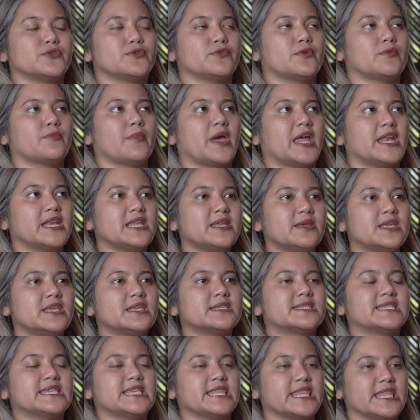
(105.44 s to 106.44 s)
to
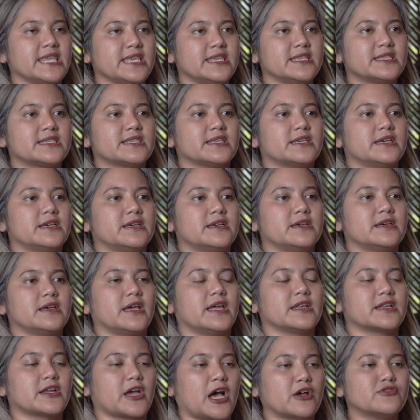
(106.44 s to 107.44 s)
many cities
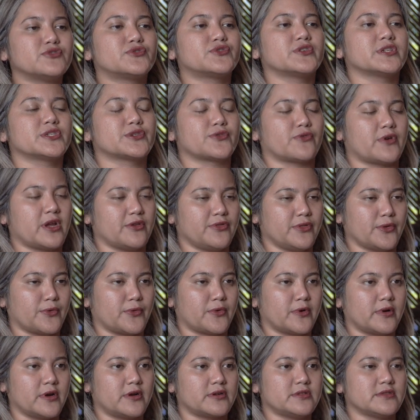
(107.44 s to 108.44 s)
and countries around the
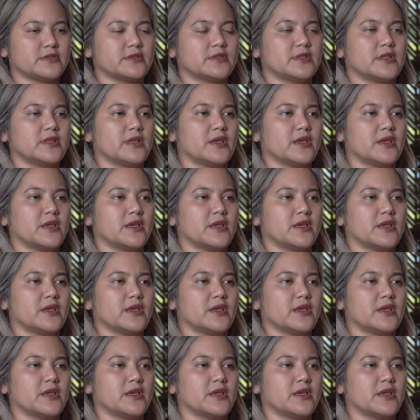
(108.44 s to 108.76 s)
world.